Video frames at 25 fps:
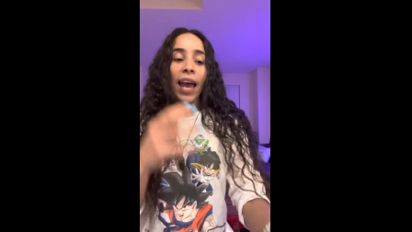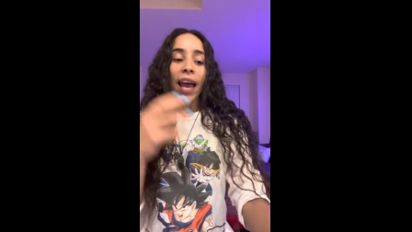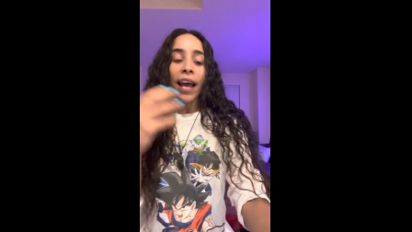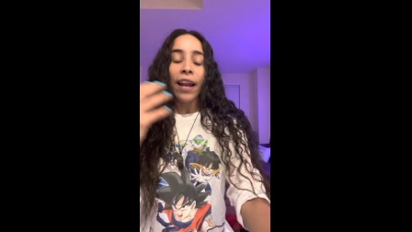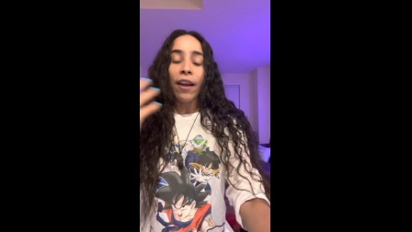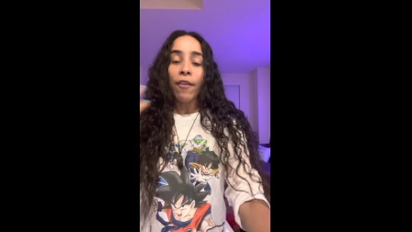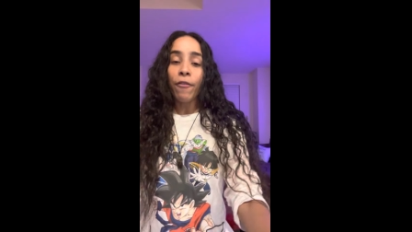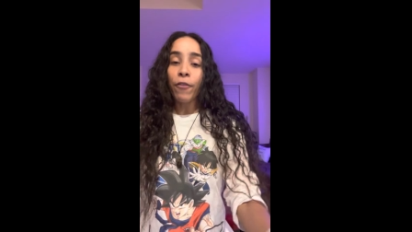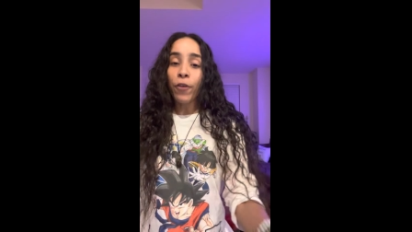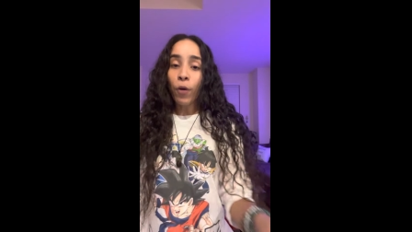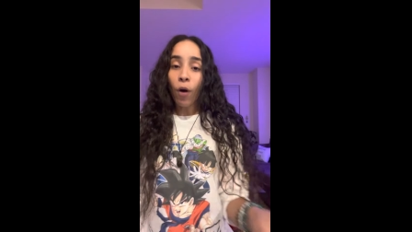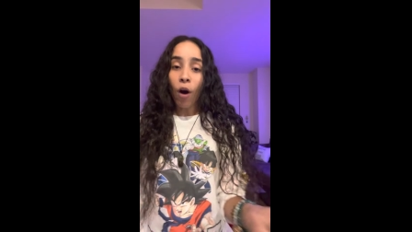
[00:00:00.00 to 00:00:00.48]
And
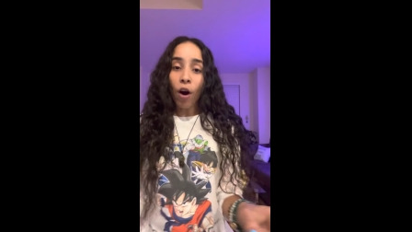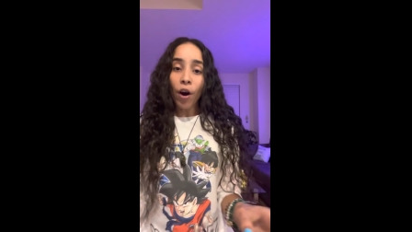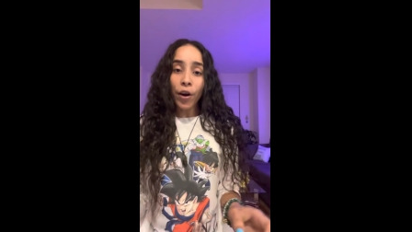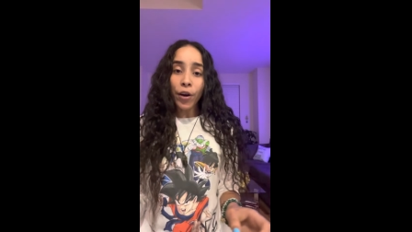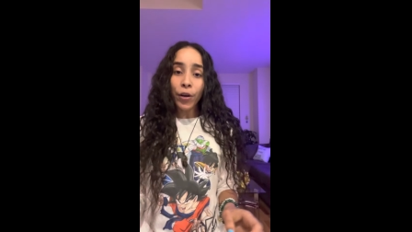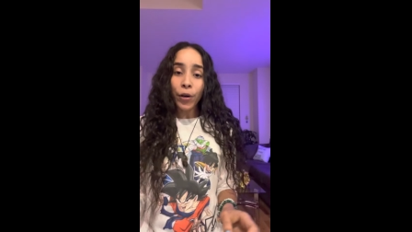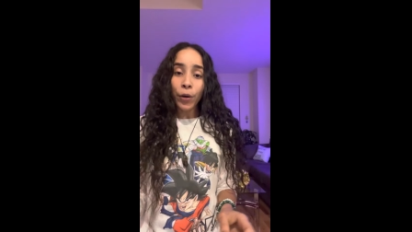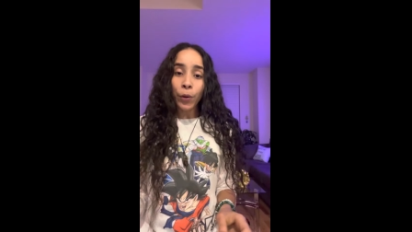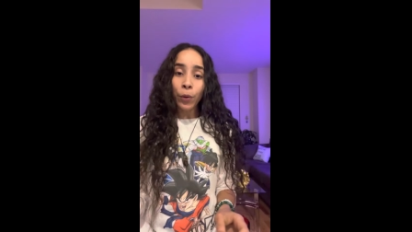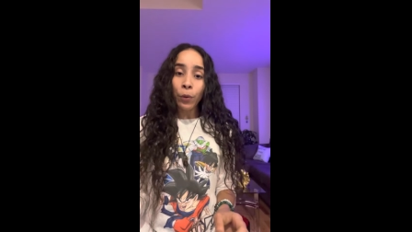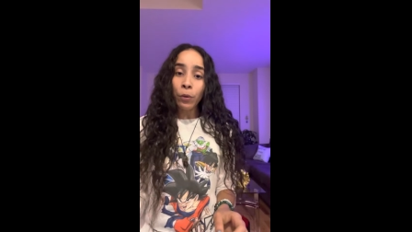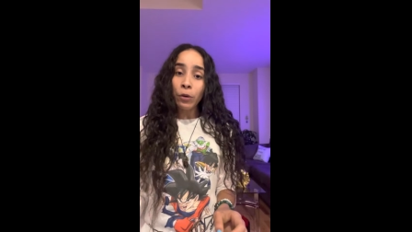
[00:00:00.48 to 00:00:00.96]
if you are
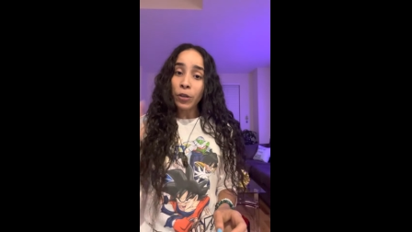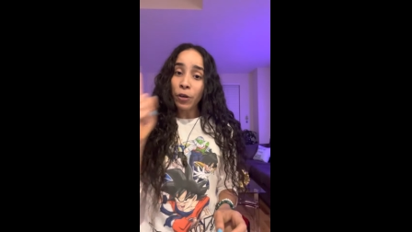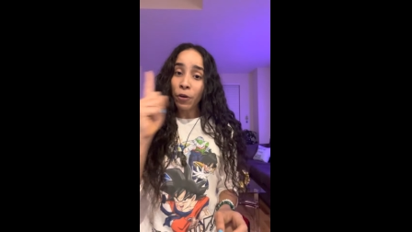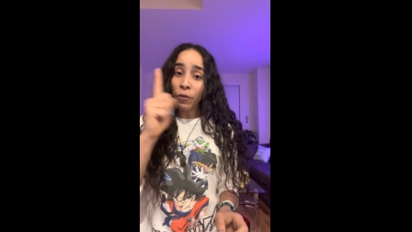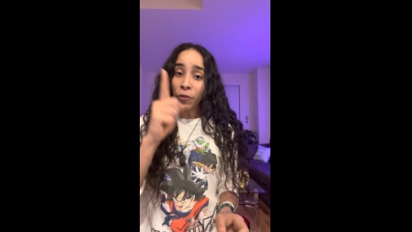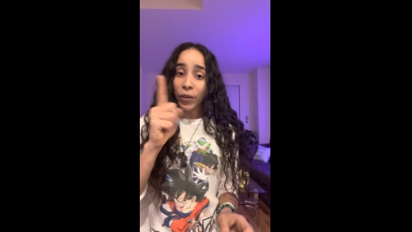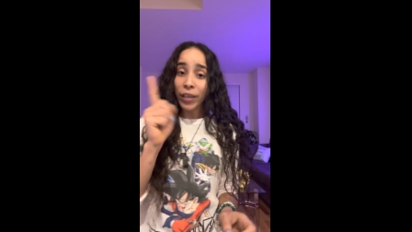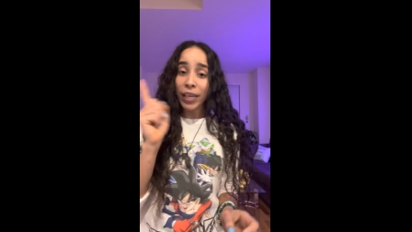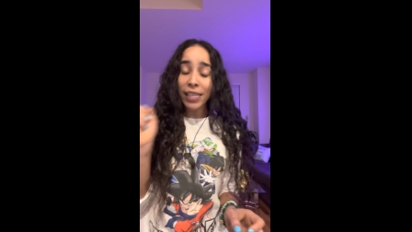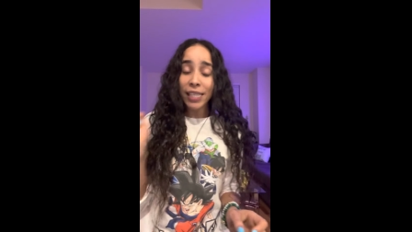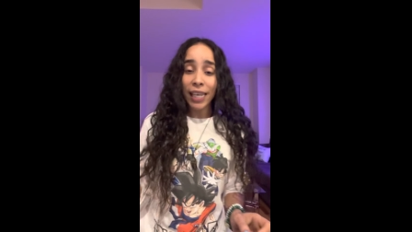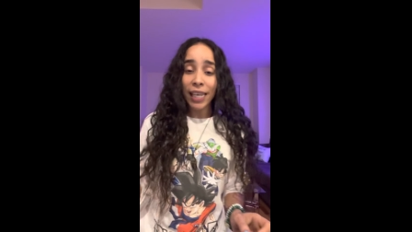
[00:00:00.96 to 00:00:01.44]
new, don't
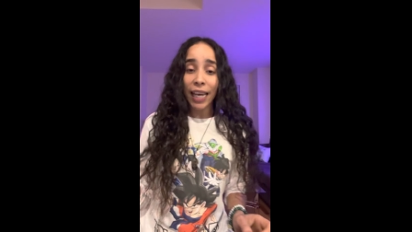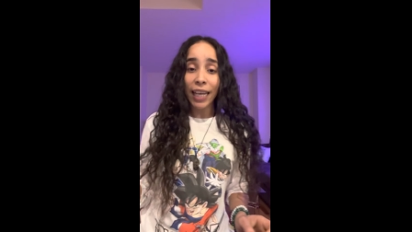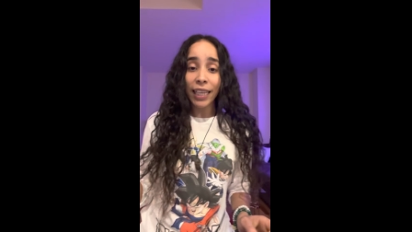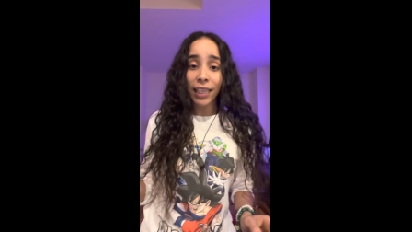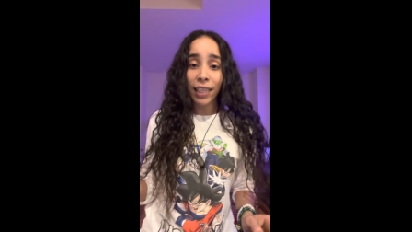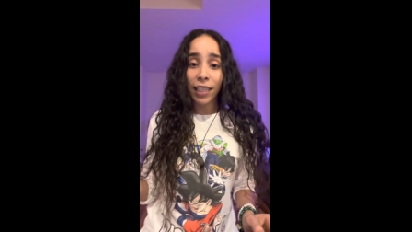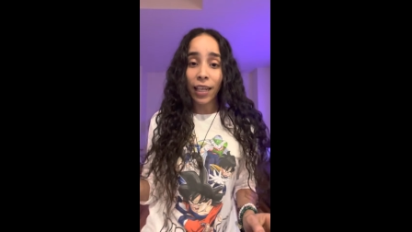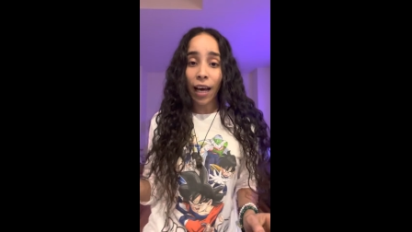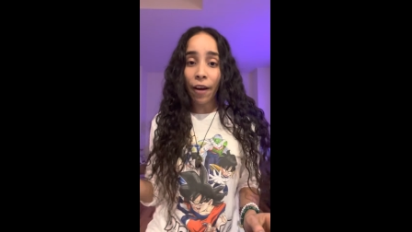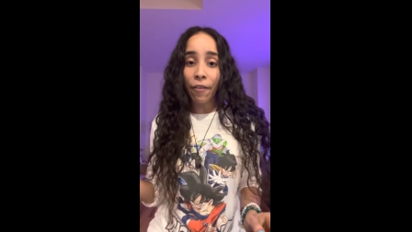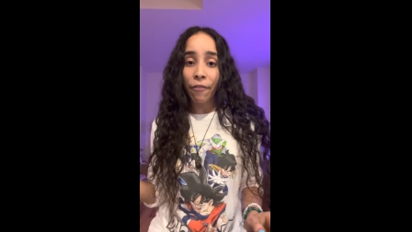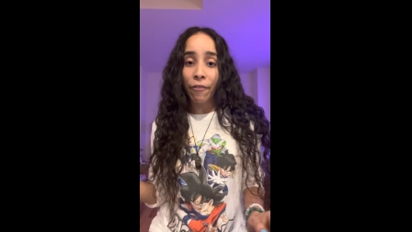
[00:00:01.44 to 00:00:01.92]
forget to hit the
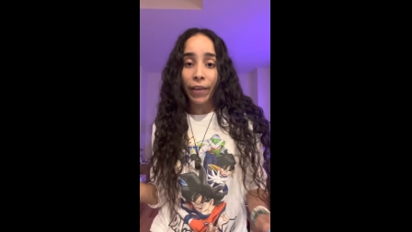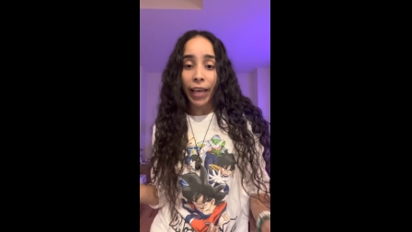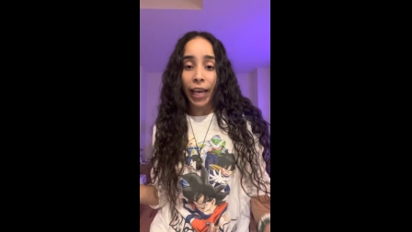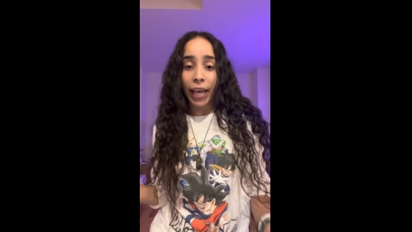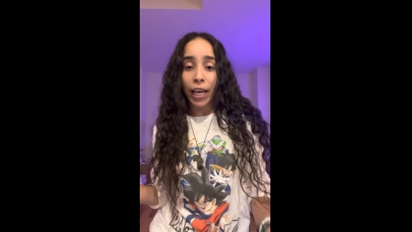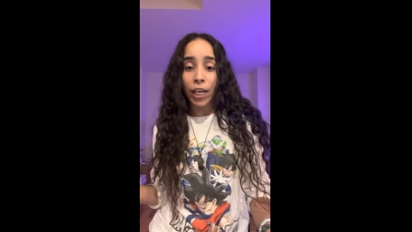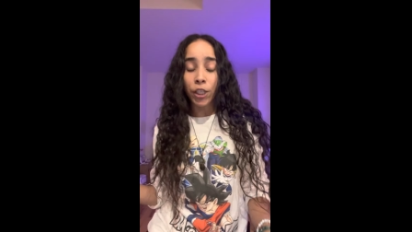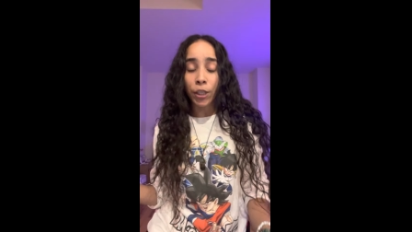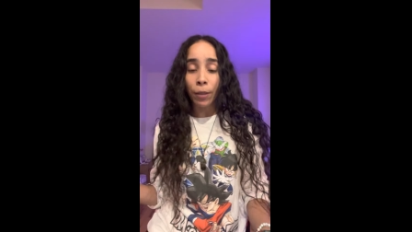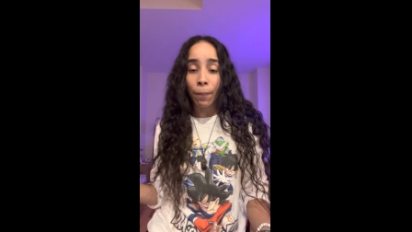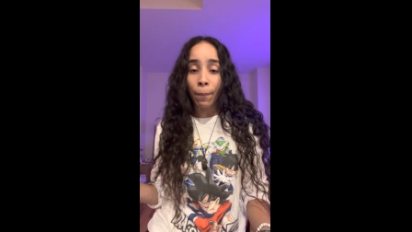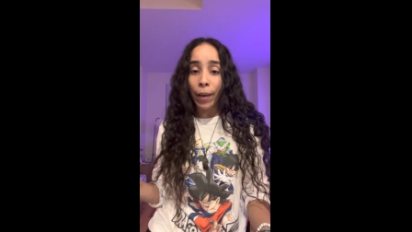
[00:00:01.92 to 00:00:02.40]

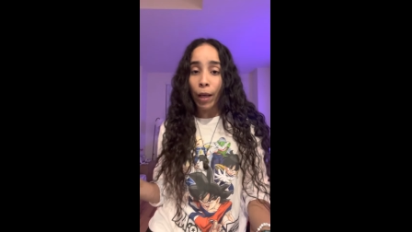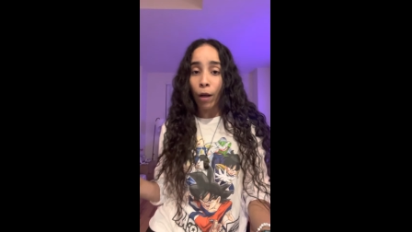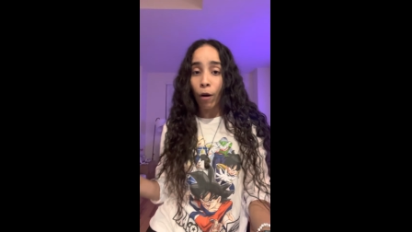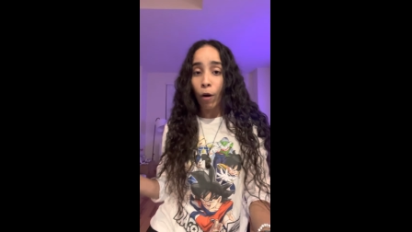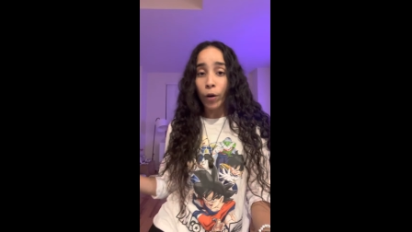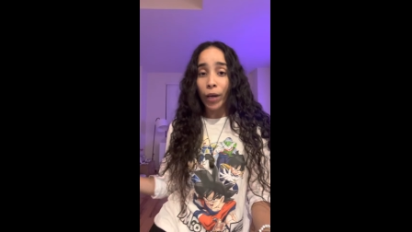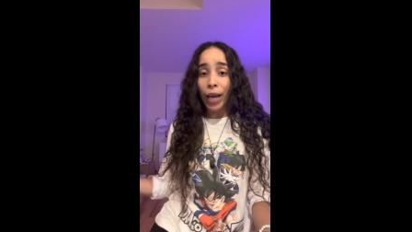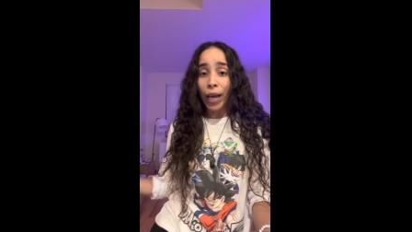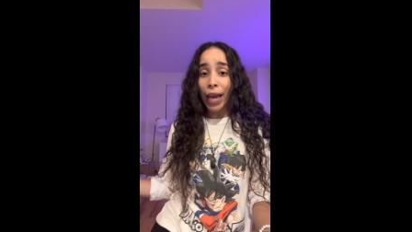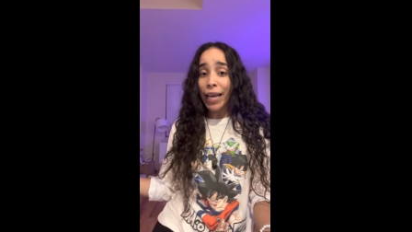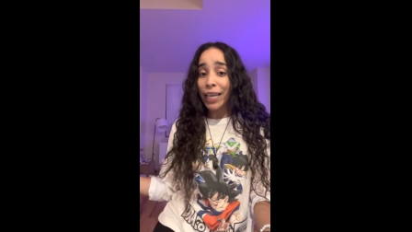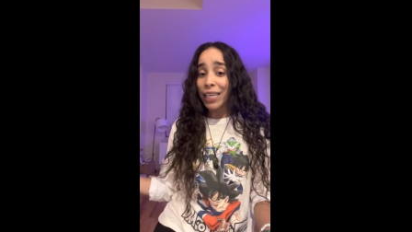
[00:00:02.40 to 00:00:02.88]
notification bell,
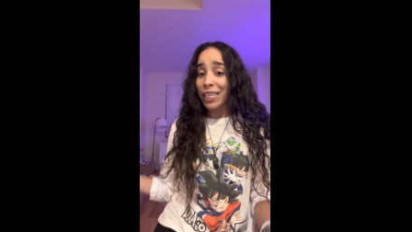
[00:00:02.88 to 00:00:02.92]
okay?